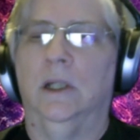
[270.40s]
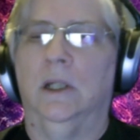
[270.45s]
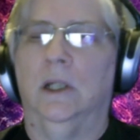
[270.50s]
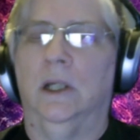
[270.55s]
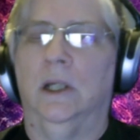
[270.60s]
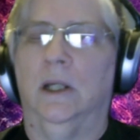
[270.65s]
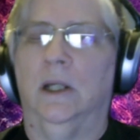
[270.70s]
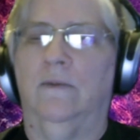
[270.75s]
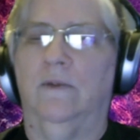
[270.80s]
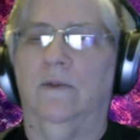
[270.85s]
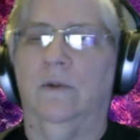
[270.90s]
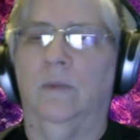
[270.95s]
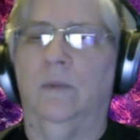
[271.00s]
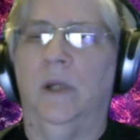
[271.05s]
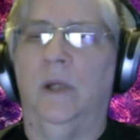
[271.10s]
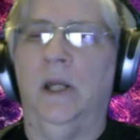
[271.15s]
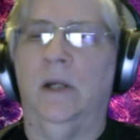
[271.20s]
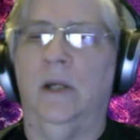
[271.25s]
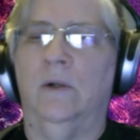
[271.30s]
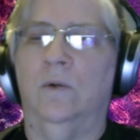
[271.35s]
If the
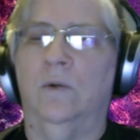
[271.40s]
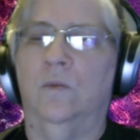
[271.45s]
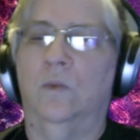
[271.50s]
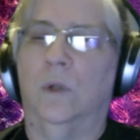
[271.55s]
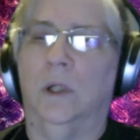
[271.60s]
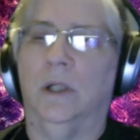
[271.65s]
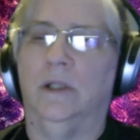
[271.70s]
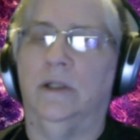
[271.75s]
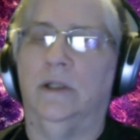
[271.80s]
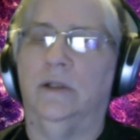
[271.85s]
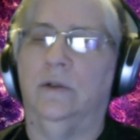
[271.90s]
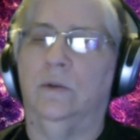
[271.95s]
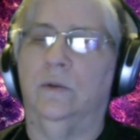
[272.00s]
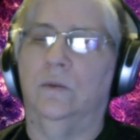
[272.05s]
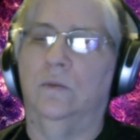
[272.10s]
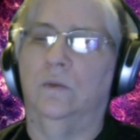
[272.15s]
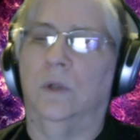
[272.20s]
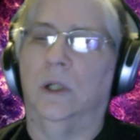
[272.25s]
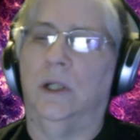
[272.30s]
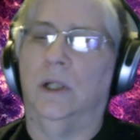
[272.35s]
mayor wants
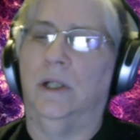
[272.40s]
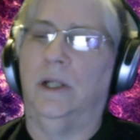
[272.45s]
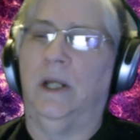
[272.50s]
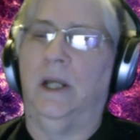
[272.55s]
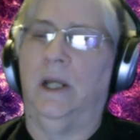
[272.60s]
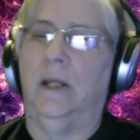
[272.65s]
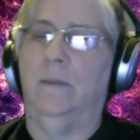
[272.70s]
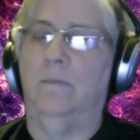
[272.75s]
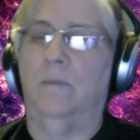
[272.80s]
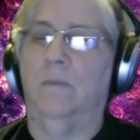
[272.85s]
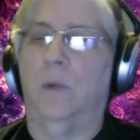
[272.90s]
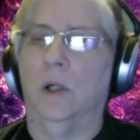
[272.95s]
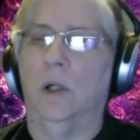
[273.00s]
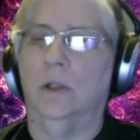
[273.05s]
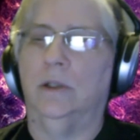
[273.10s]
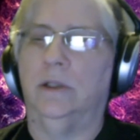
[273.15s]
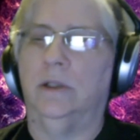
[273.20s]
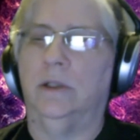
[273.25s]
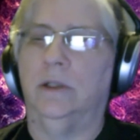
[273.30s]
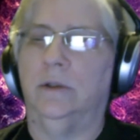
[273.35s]
to run a
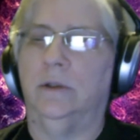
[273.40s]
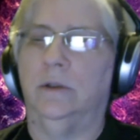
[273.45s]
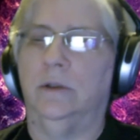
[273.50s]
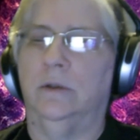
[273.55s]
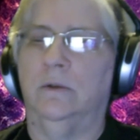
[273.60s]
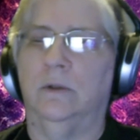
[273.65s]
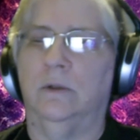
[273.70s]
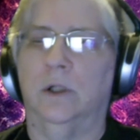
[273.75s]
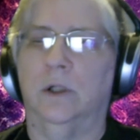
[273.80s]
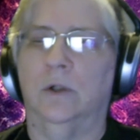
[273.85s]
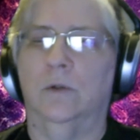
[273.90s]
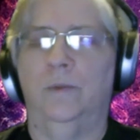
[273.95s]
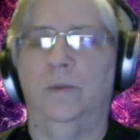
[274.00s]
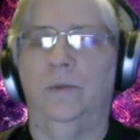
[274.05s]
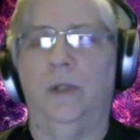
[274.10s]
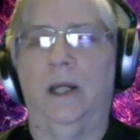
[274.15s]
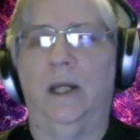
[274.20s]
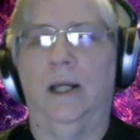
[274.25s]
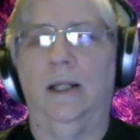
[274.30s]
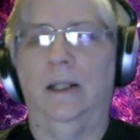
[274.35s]
Marxist
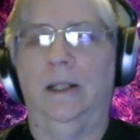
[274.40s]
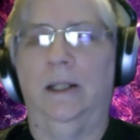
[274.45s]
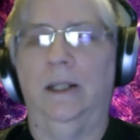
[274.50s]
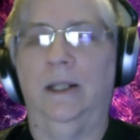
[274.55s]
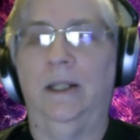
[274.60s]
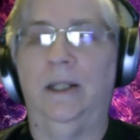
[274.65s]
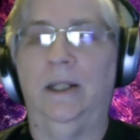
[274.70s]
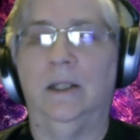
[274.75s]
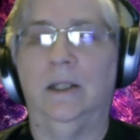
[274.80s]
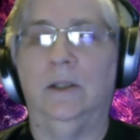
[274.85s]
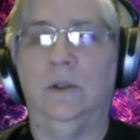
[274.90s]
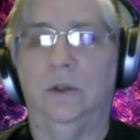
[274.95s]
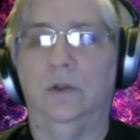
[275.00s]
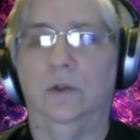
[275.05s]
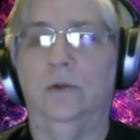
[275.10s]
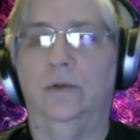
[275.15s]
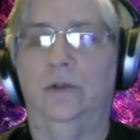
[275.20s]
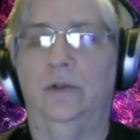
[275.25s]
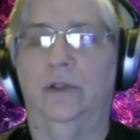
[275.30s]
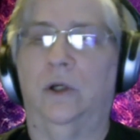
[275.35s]
utopia, he can
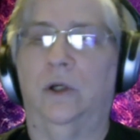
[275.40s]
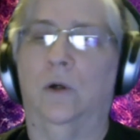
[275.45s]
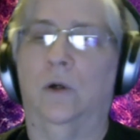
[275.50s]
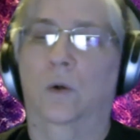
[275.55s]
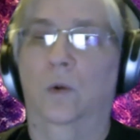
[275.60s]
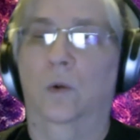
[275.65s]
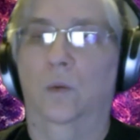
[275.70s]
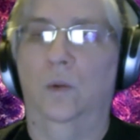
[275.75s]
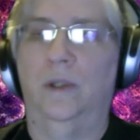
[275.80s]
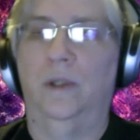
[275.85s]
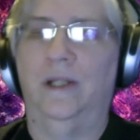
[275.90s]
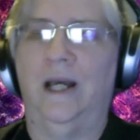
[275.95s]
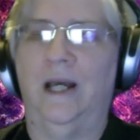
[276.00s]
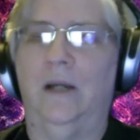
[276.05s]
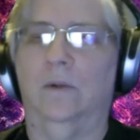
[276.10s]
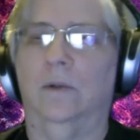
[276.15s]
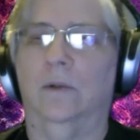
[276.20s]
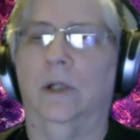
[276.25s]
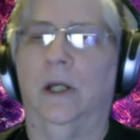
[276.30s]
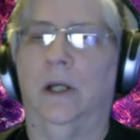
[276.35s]
do so
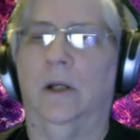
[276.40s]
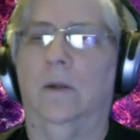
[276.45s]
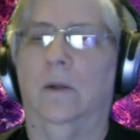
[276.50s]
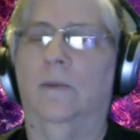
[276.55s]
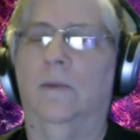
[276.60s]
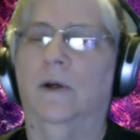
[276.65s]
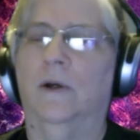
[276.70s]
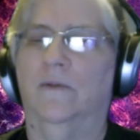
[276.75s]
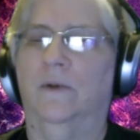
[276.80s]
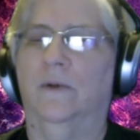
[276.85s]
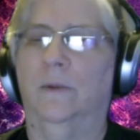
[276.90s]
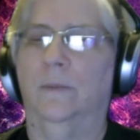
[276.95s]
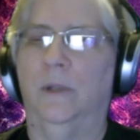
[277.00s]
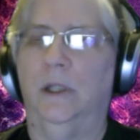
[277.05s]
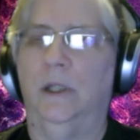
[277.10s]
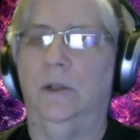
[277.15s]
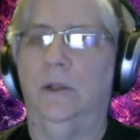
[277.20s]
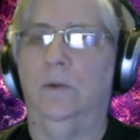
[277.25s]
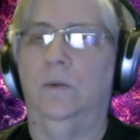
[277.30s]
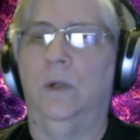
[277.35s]
without help from
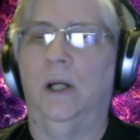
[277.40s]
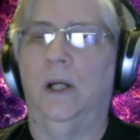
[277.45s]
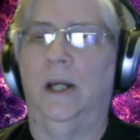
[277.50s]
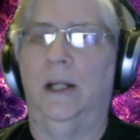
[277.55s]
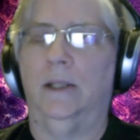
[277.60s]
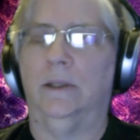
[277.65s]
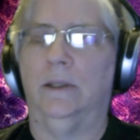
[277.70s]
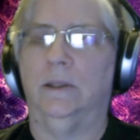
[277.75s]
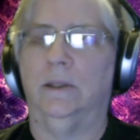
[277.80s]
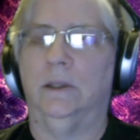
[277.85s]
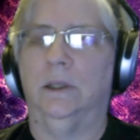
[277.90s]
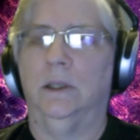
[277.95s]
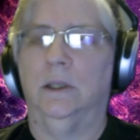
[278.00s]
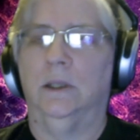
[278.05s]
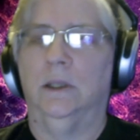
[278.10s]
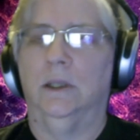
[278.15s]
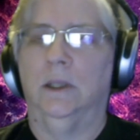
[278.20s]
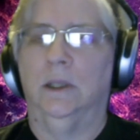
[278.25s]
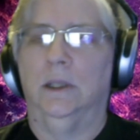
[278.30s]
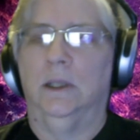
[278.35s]
the U.S.
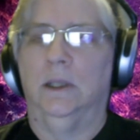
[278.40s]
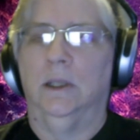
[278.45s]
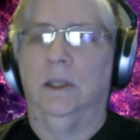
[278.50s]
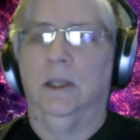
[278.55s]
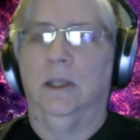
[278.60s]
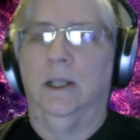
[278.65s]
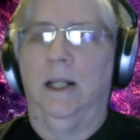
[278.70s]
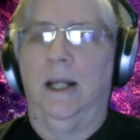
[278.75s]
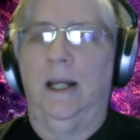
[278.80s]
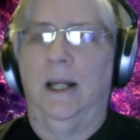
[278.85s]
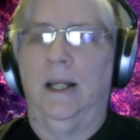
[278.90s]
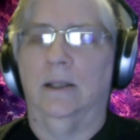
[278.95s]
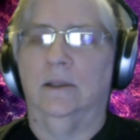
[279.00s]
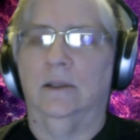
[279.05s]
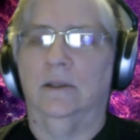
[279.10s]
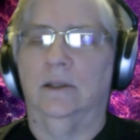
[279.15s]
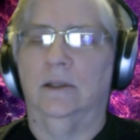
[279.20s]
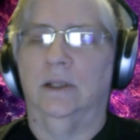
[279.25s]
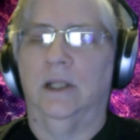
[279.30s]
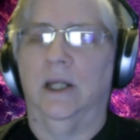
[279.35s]

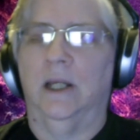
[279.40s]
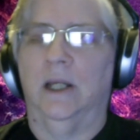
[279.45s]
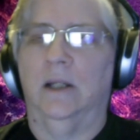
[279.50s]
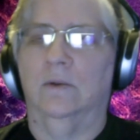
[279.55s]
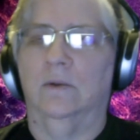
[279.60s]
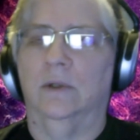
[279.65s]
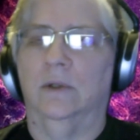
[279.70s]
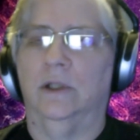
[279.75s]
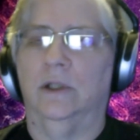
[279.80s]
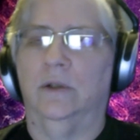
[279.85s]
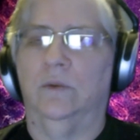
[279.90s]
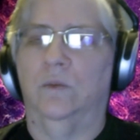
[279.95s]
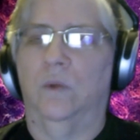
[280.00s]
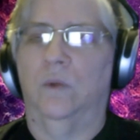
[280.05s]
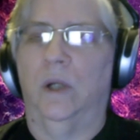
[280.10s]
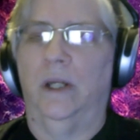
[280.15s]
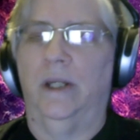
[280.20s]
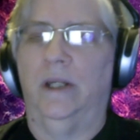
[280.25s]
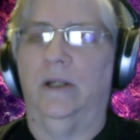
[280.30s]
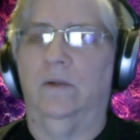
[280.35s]
As the counties
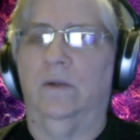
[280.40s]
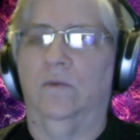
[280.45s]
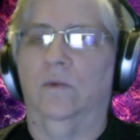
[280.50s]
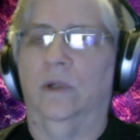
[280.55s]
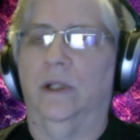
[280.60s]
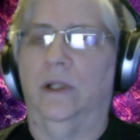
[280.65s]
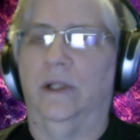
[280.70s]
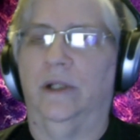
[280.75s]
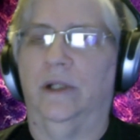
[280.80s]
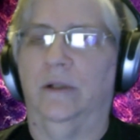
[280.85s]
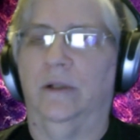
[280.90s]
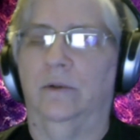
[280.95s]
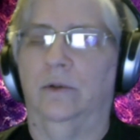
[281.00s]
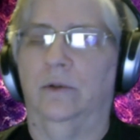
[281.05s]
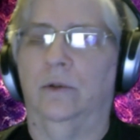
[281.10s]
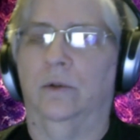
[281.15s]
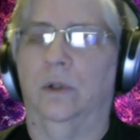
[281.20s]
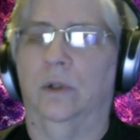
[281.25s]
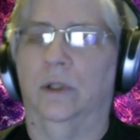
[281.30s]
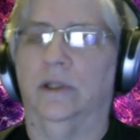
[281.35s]
weigh in with their
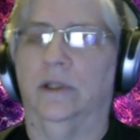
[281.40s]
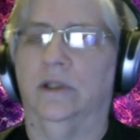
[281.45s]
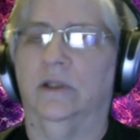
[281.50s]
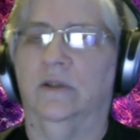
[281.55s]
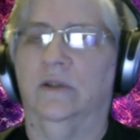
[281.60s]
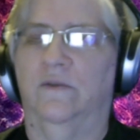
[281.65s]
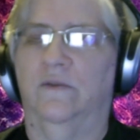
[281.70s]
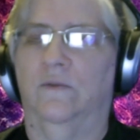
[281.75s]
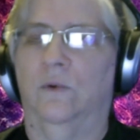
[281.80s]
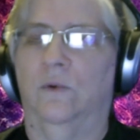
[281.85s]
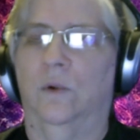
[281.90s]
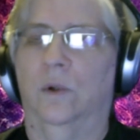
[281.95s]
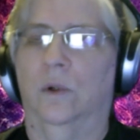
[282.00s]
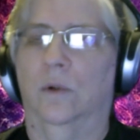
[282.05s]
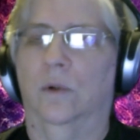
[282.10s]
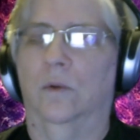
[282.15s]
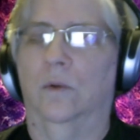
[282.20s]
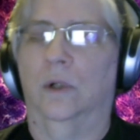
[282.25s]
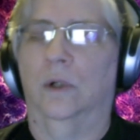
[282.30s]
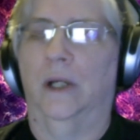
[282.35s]
choices for
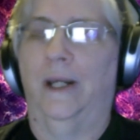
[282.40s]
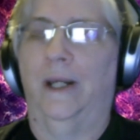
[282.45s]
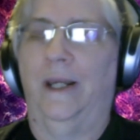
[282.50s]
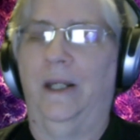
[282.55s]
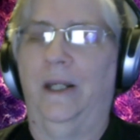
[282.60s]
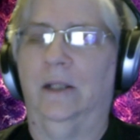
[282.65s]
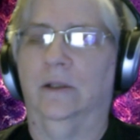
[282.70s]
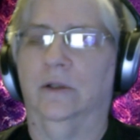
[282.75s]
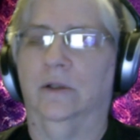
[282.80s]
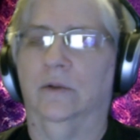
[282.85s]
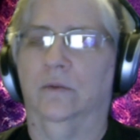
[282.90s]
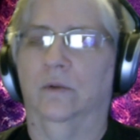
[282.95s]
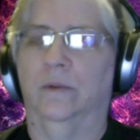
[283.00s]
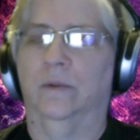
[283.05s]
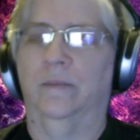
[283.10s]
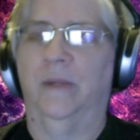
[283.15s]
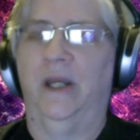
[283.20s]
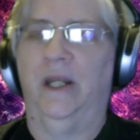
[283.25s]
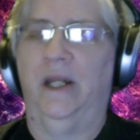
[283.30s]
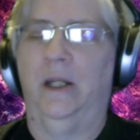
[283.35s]
or against
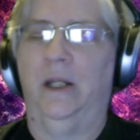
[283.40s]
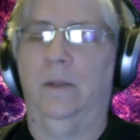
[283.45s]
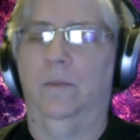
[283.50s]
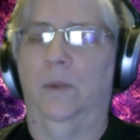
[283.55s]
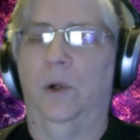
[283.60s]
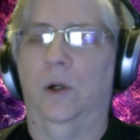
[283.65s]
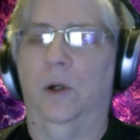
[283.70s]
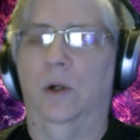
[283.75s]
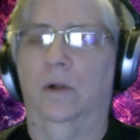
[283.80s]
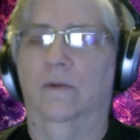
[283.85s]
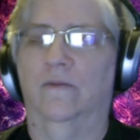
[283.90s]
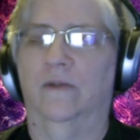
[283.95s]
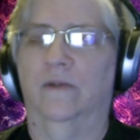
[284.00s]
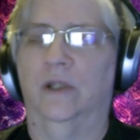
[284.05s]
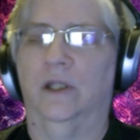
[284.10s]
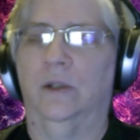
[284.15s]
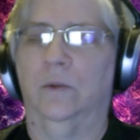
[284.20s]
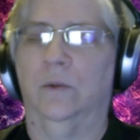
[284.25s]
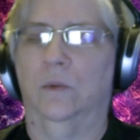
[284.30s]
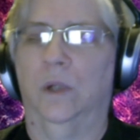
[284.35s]
remaining part of the
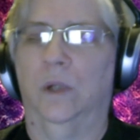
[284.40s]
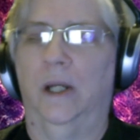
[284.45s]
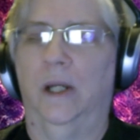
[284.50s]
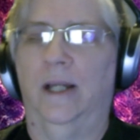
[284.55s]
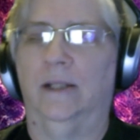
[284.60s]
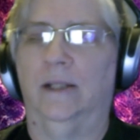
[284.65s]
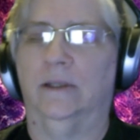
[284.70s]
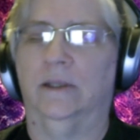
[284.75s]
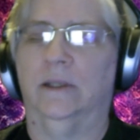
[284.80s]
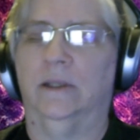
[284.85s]
U.S.,